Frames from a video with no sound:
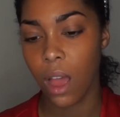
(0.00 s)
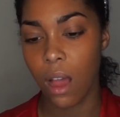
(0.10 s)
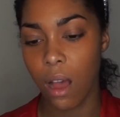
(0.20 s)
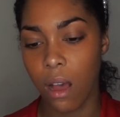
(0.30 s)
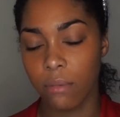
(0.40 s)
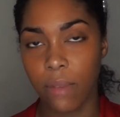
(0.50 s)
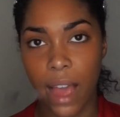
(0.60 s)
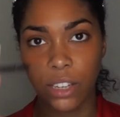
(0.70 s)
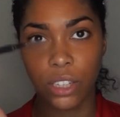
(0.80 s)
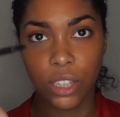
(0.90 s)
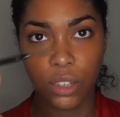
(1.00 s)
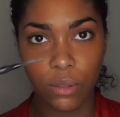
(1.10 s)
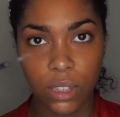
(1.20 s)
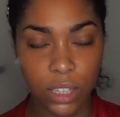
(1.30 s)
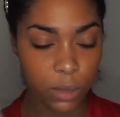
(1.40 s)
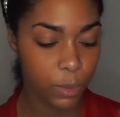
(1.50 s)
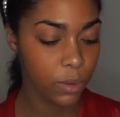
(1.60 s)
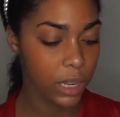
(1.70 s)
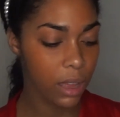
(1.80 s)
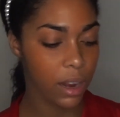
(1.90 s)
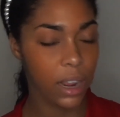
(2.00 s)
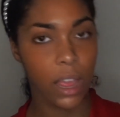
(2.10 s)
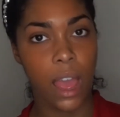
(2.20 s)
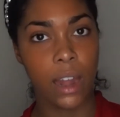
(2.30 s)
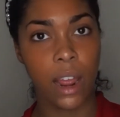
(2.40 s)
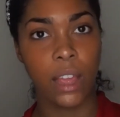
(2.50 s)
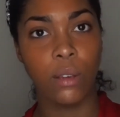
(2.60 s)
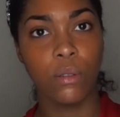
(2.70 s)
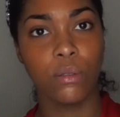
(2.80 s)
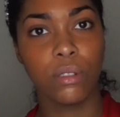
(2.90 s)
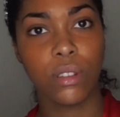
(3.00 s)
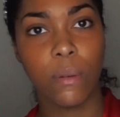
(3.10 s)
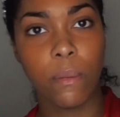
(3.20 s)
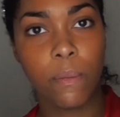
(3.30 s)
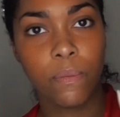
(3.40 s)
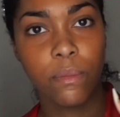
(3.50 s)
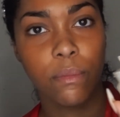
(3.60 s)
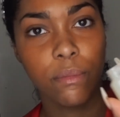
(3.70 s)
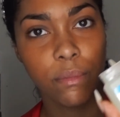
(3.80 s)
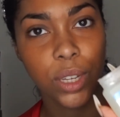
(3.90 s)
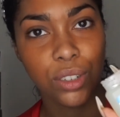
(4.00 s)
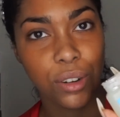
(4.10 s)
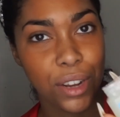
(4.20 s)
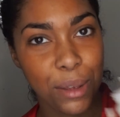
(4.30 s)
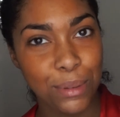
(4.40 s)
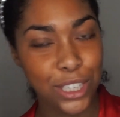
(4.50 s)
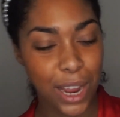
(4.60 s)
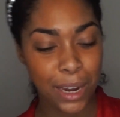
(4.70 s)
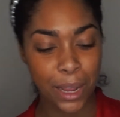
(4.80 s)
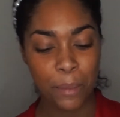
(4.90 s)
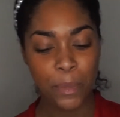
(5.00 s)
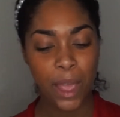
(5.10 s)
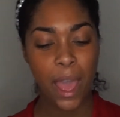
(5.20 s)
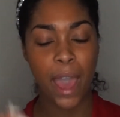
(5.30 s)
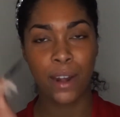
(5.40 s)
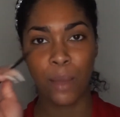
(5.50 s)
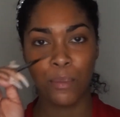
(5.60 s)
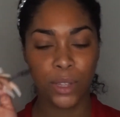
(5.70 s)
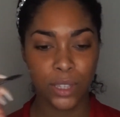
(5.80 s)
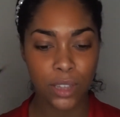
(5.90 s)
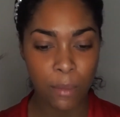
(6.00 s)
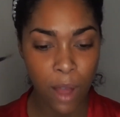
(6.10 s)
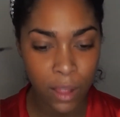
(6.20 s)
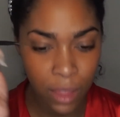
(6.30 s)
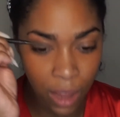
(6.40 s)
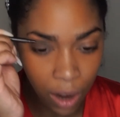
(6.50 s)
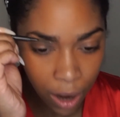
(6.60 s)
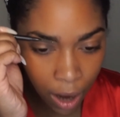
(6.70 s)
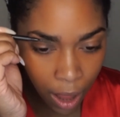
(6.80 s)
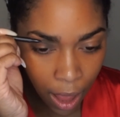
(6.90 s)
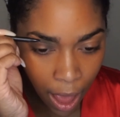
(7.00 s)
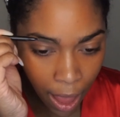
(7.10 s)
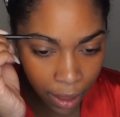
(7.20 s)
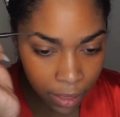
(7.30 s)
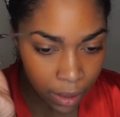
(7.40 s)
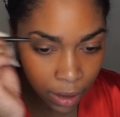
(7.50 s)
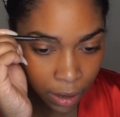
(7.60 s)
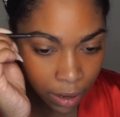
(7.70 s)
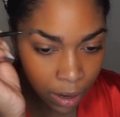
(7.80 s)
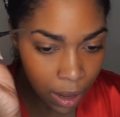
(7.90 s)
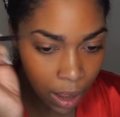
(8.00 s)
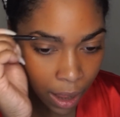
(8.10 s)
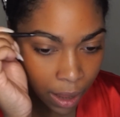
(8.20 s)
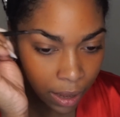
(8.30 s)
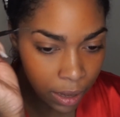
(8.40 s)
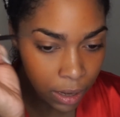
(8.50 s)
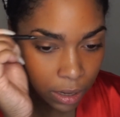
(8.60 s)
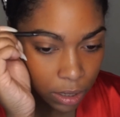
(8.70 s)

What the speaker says: I just use the spoolie on it, and I use some petroleum jelly, and I put some on there, and then I